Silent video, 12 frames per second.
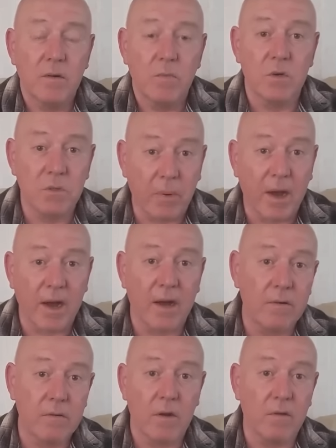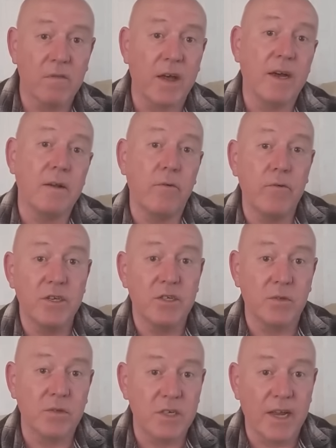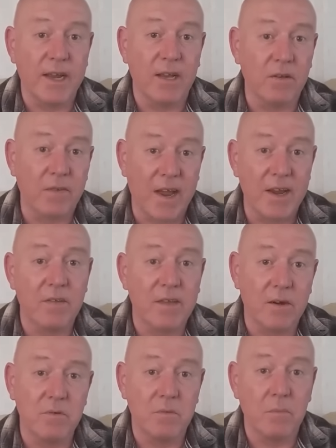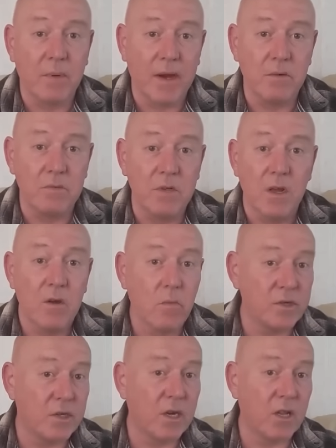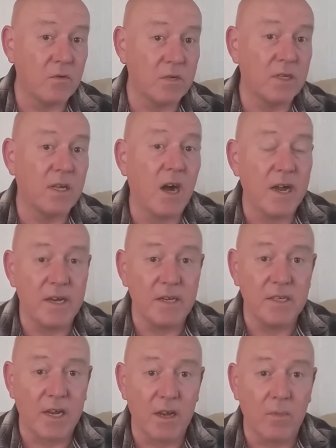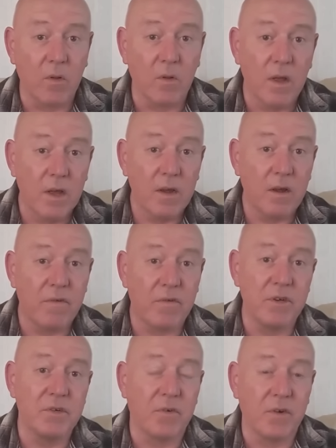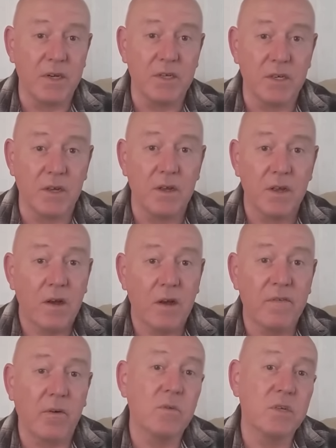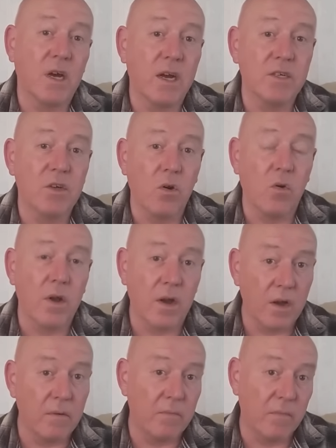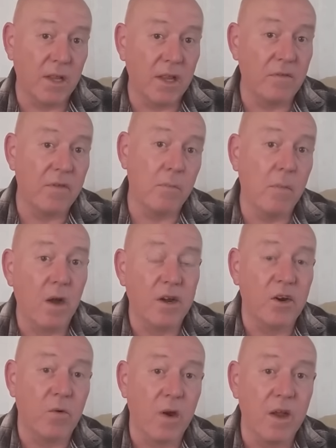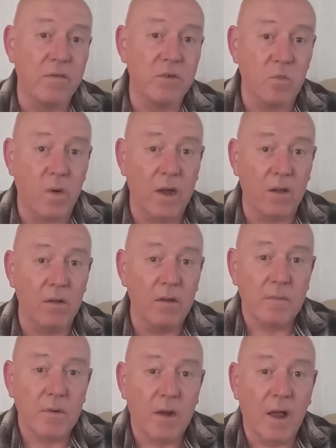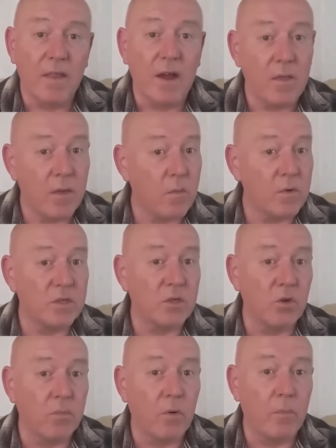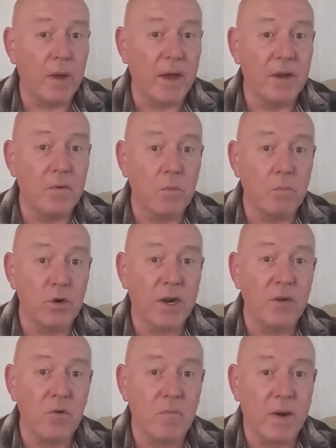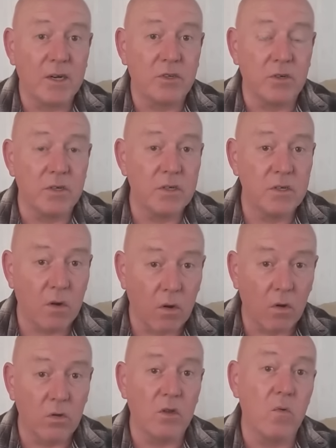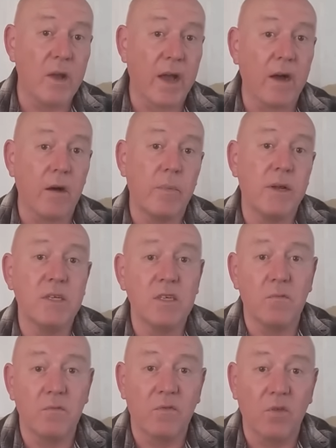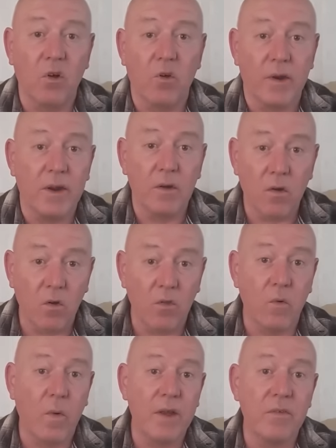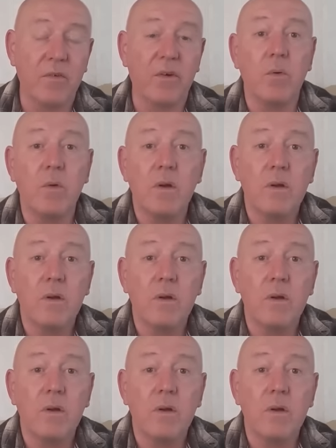was part of that original sale of £8,000, which includes a dining table, a fridge freezer, a full-size cooker. They left the microwave as well, and then there was a double bed, brand new mattress, all new carpets and flooring all the way through.